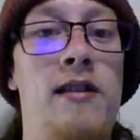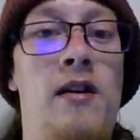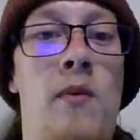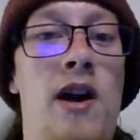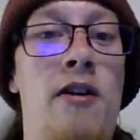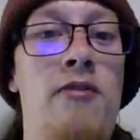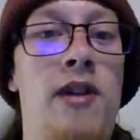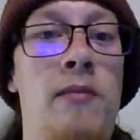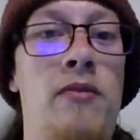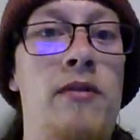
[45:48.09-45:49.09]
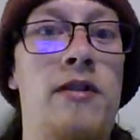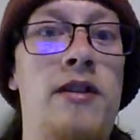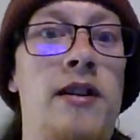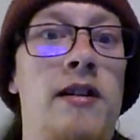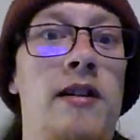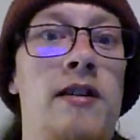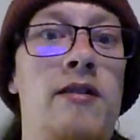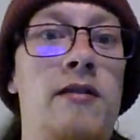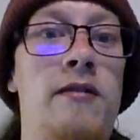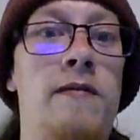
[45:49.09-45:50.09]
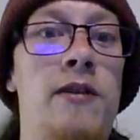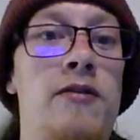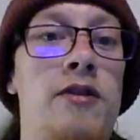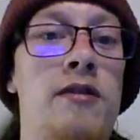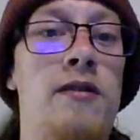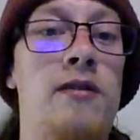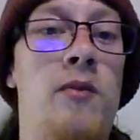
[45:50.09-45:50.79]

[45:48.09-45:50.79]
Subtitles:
Like, why are you able to see into the future?